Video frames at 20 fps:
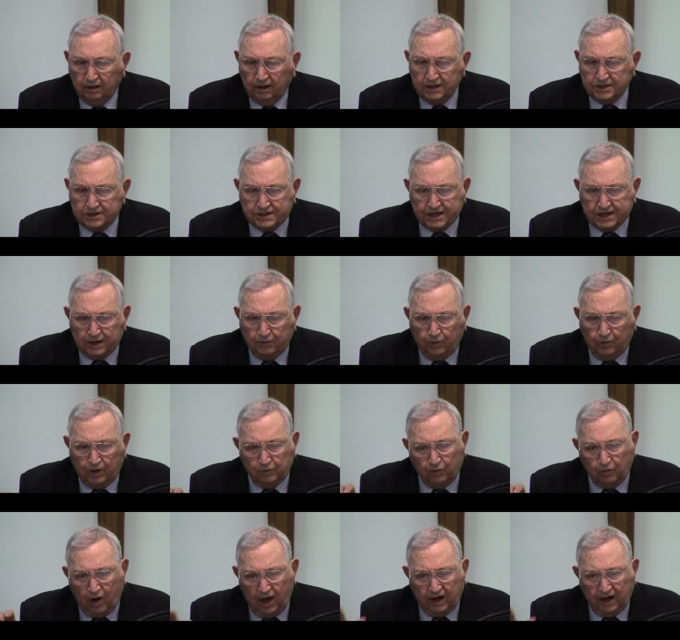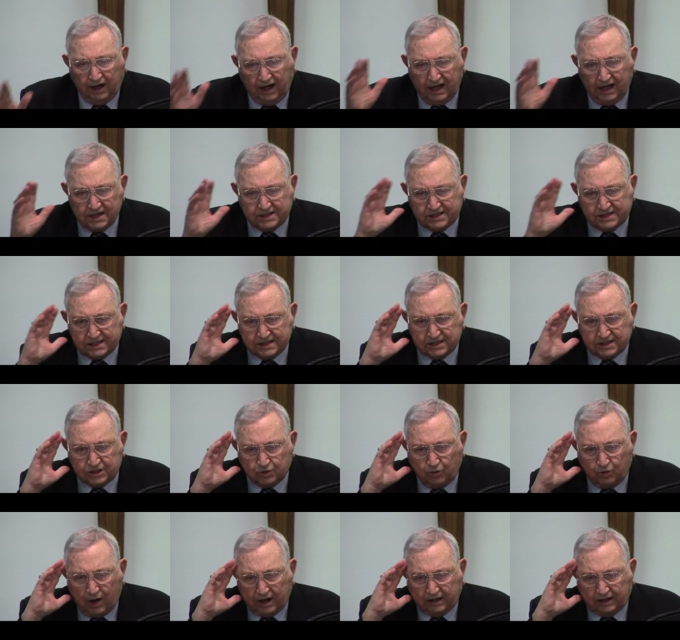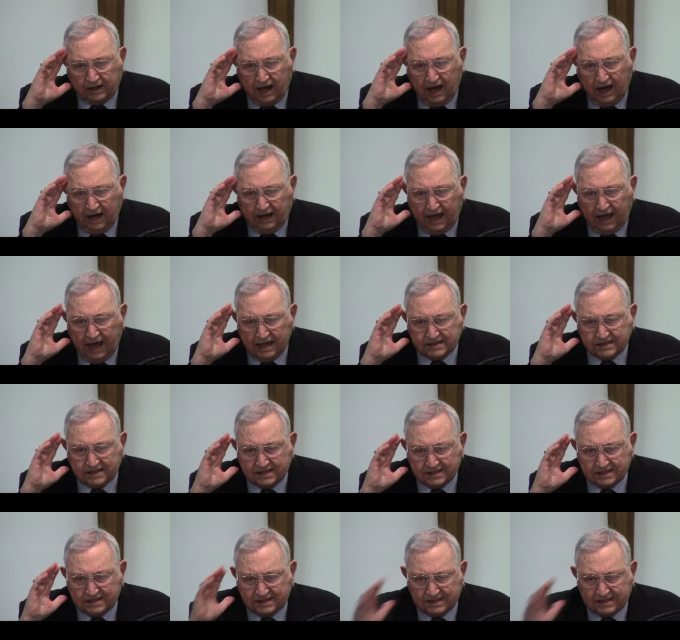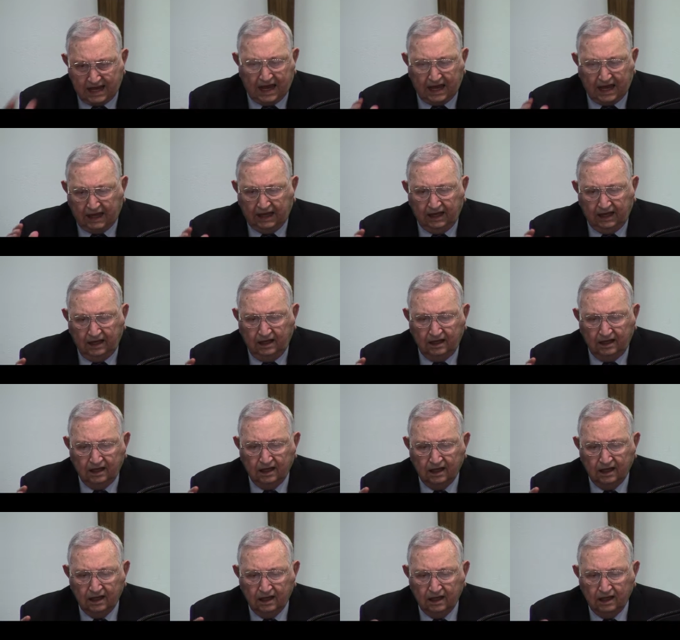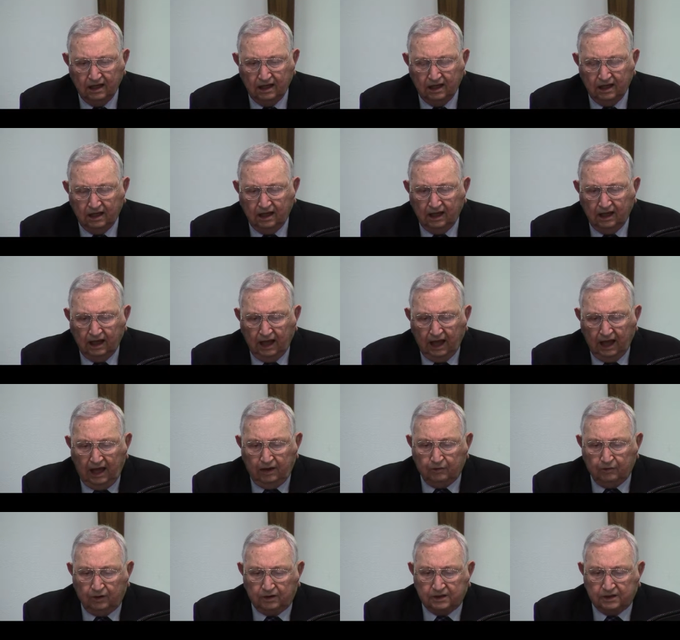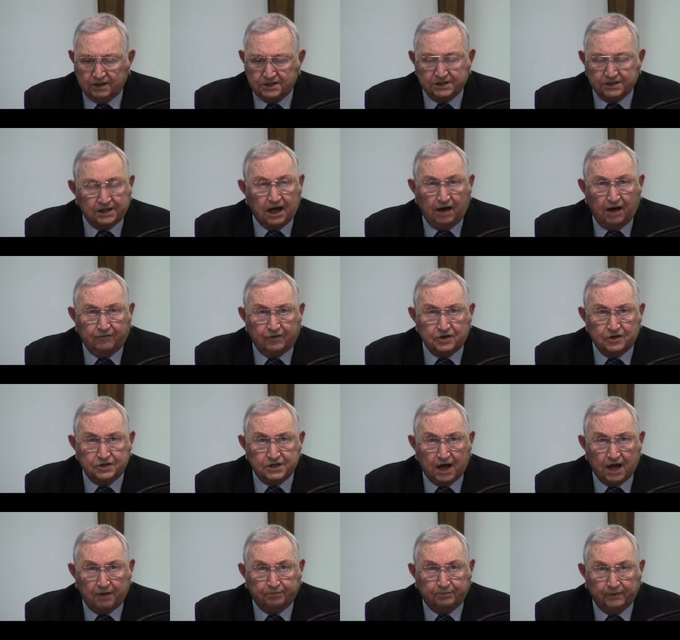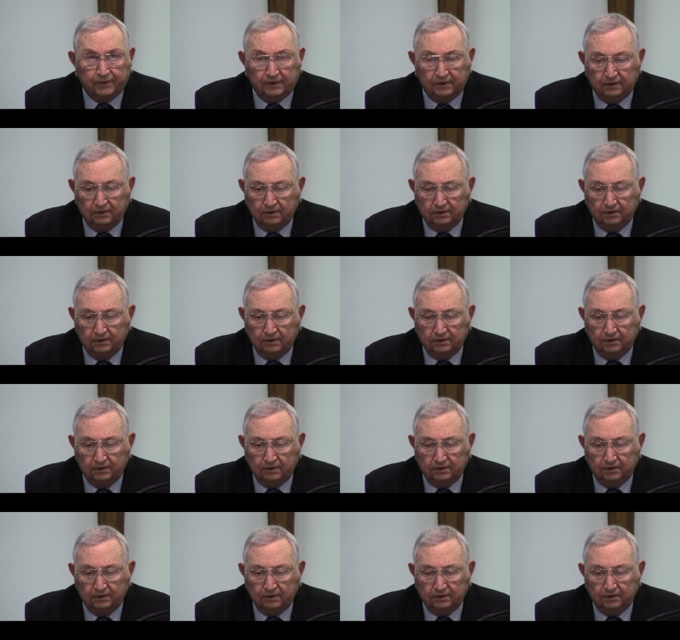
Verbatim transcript: You see, when one listens to what God has to say, he will discover something.